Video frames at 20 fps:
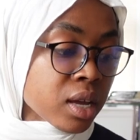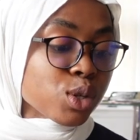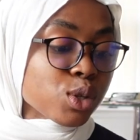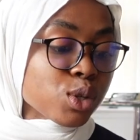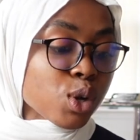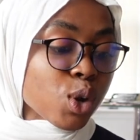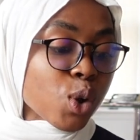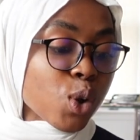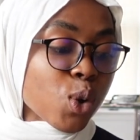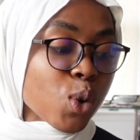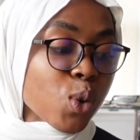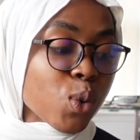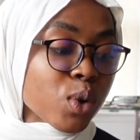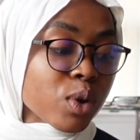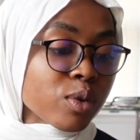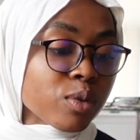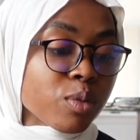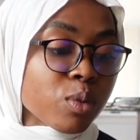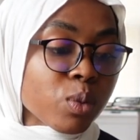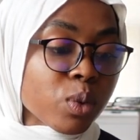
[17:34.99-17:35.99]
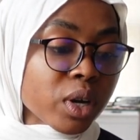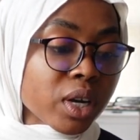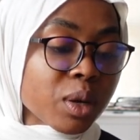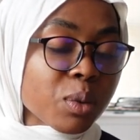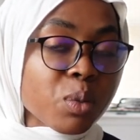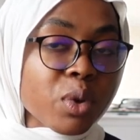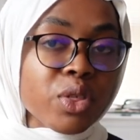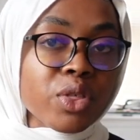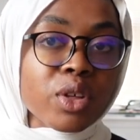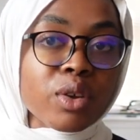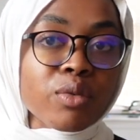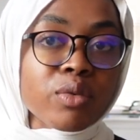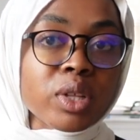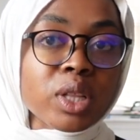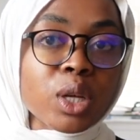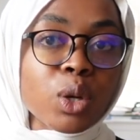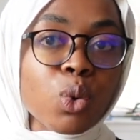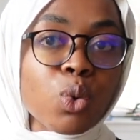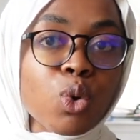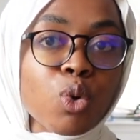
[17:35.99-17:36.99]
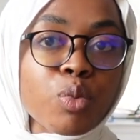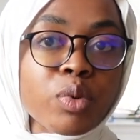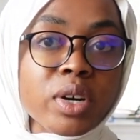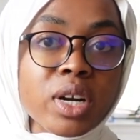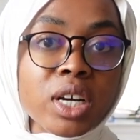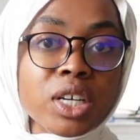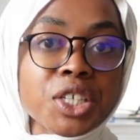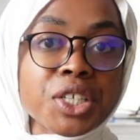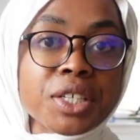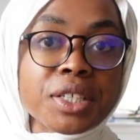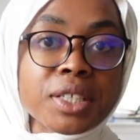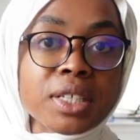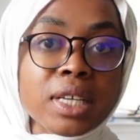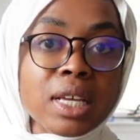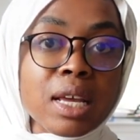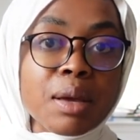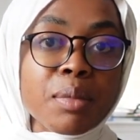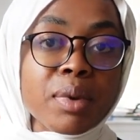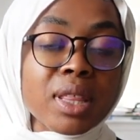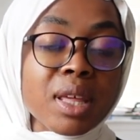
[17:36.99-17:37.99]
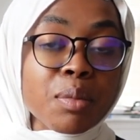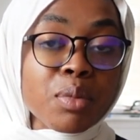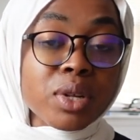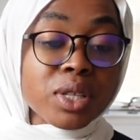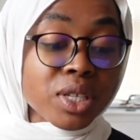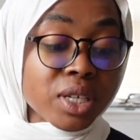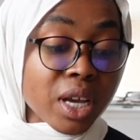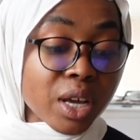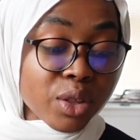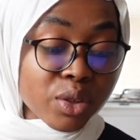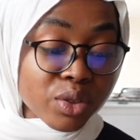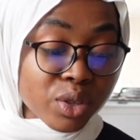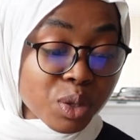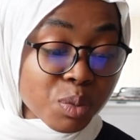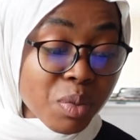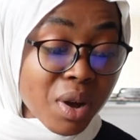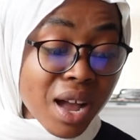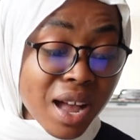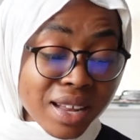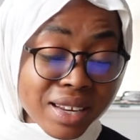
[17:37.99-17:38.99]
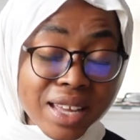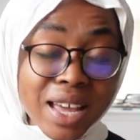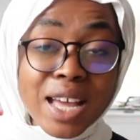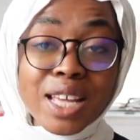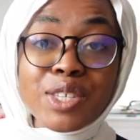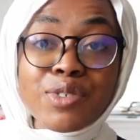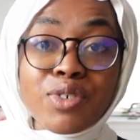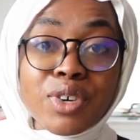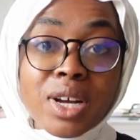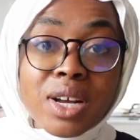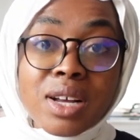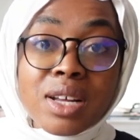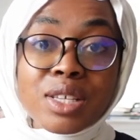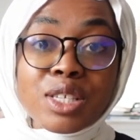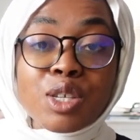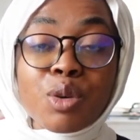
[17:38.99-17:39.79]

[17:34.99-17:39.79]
So we've been working with a really cool production team and they put together this podcast for us.